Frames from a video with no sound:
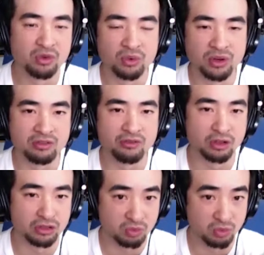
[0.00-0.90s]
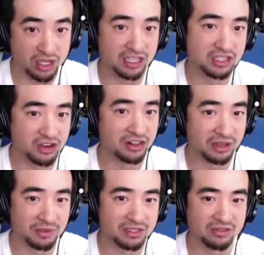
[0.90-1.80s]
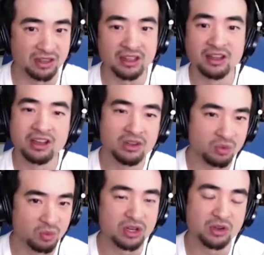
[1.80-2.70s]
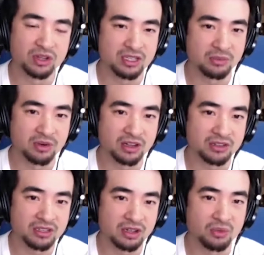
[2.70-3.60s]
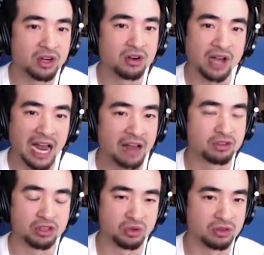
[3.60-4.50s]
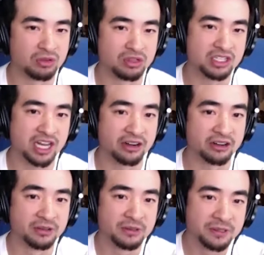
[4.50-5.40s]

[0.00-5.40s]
we really feel really strongly about something, we do it somewhere else. We don't have to do it through this channel.